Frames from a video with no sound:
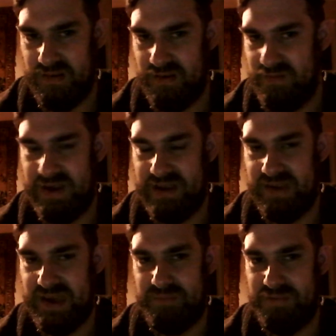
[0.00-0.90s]
around
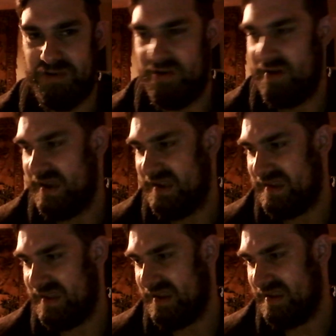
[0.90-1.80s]
that plot
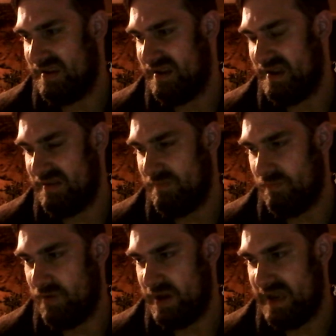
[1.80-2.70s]
is then
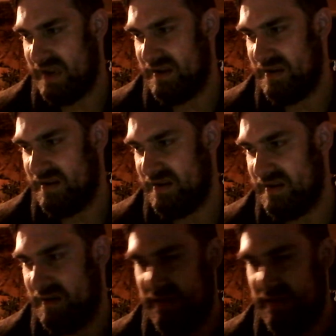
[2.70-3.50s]
when